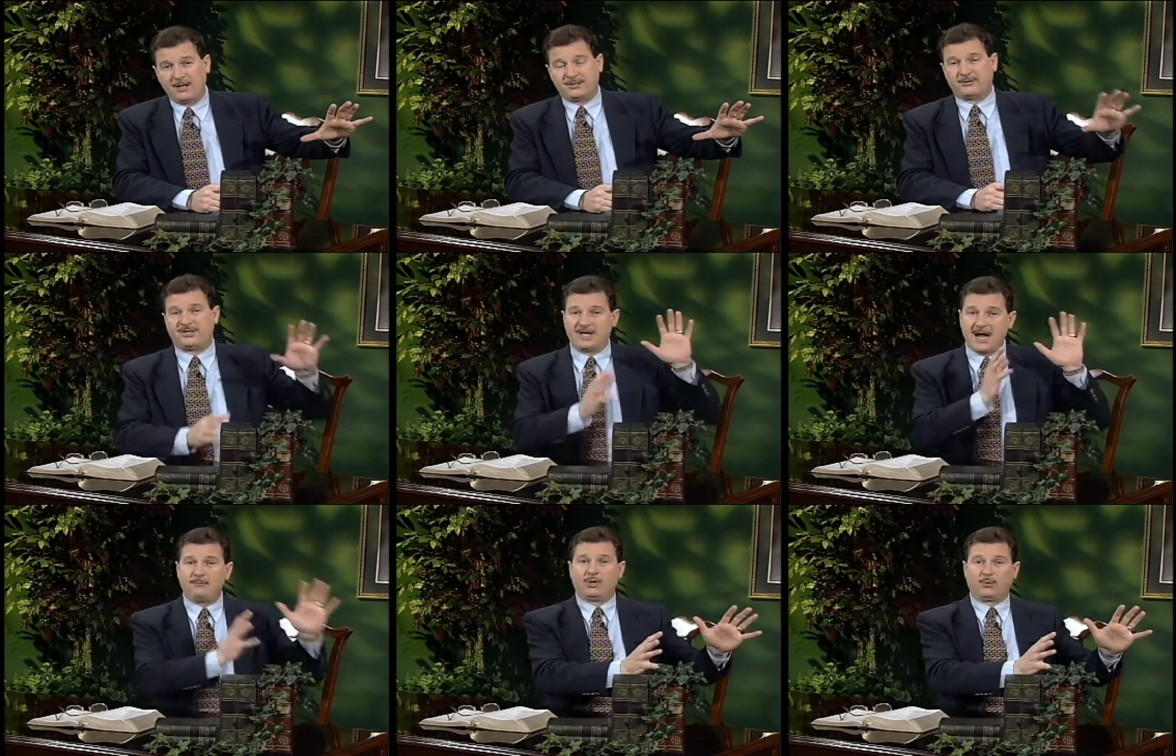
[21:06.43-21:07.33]
So
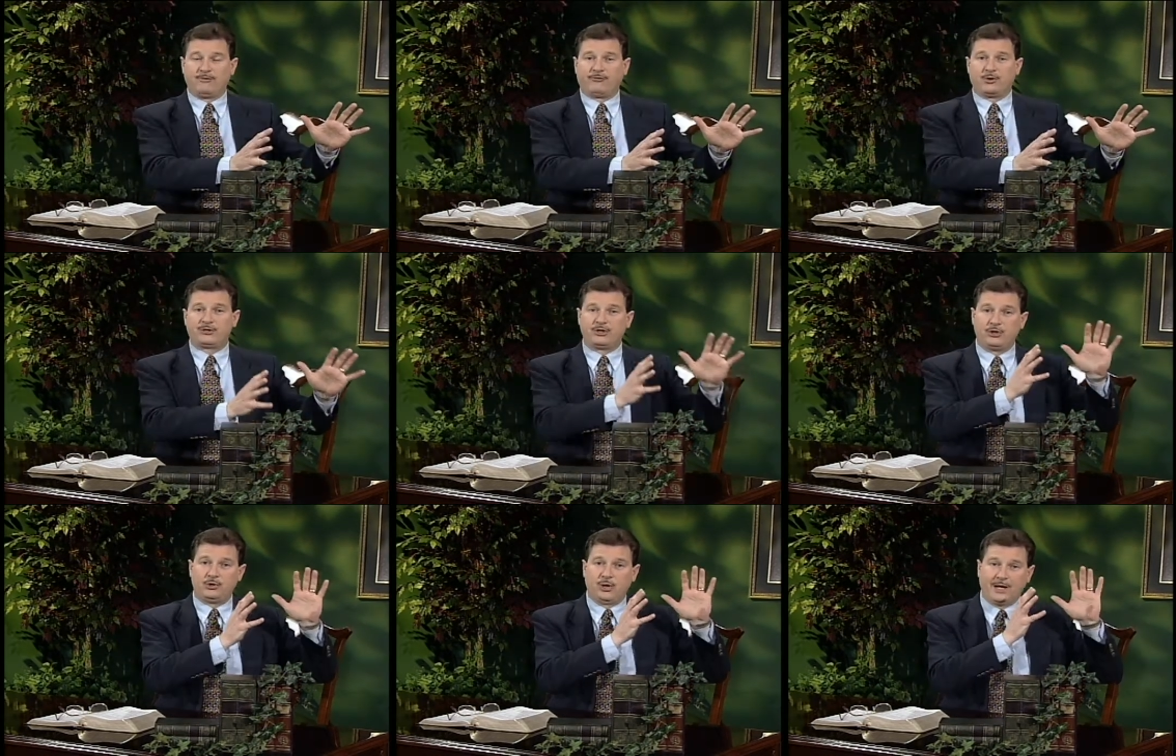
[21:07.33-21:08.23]
Samuel refers
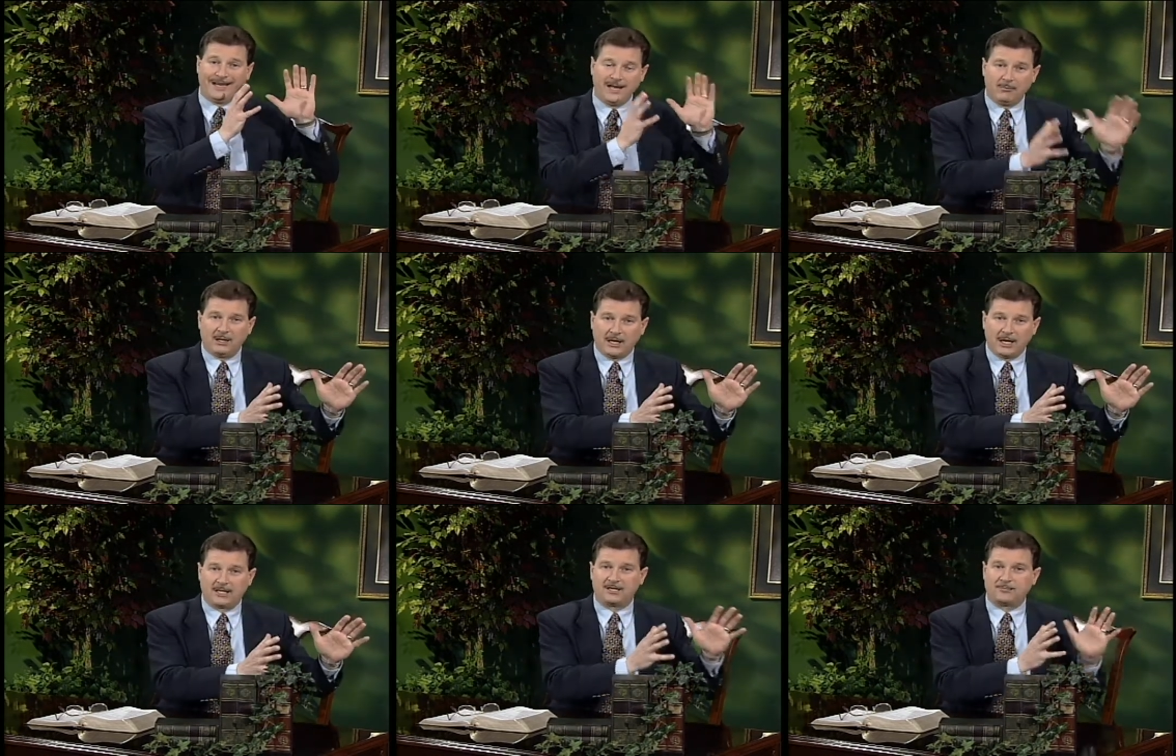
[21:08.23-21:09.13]
to
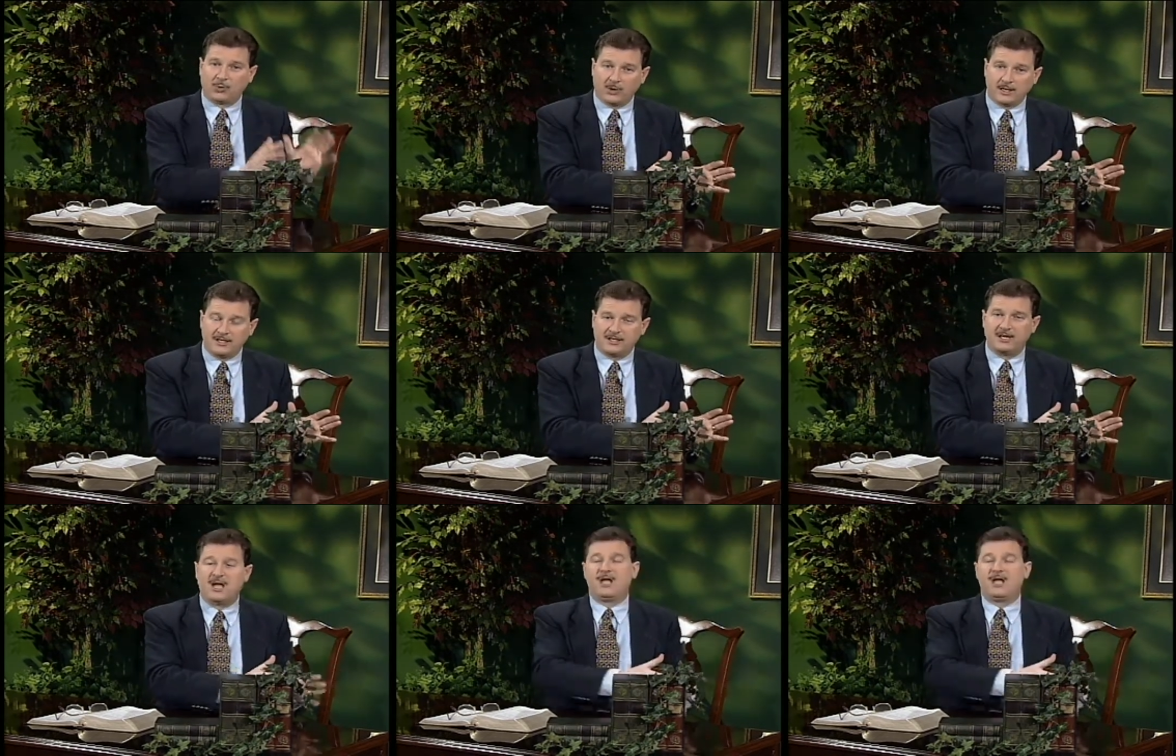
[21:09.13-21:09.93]
Ahimelech as priest.